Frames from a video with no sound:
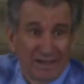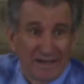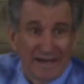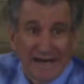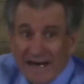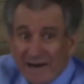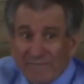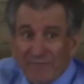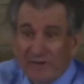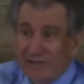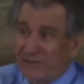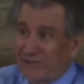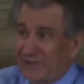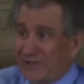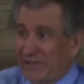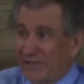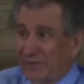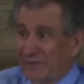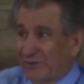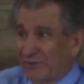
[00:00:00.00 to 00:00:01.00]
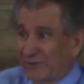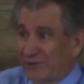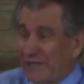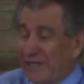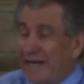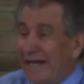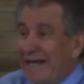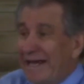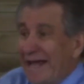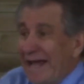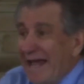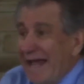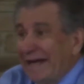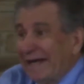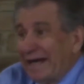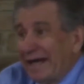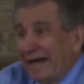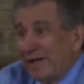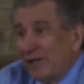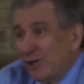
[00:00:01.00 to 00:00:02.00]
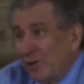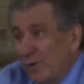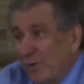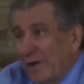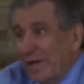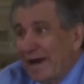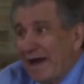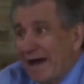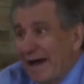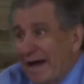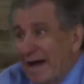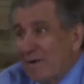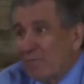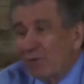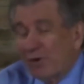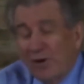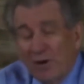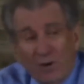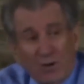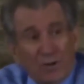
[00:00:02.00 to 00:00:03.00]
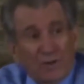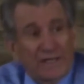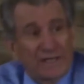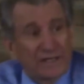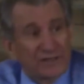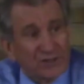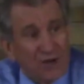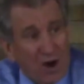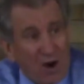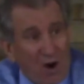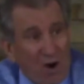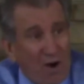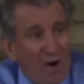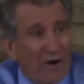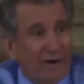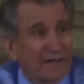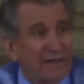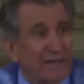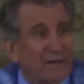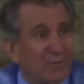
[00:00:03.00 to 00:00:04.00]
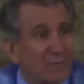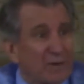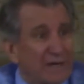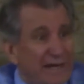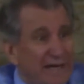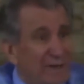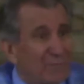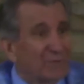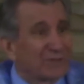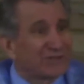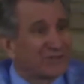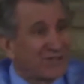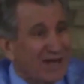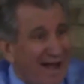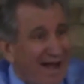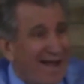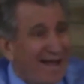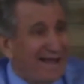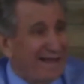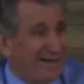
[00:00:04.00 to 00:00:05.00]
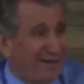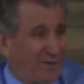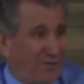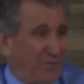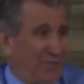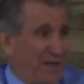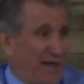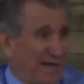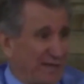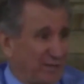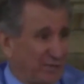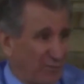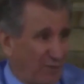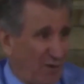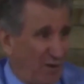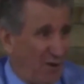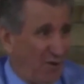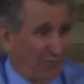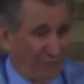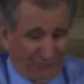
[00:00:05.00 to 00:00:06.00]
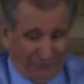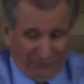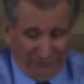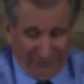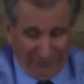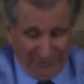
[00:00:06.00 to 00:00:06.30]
Every single sin. And you and I were on his heart when he was dying on that cross.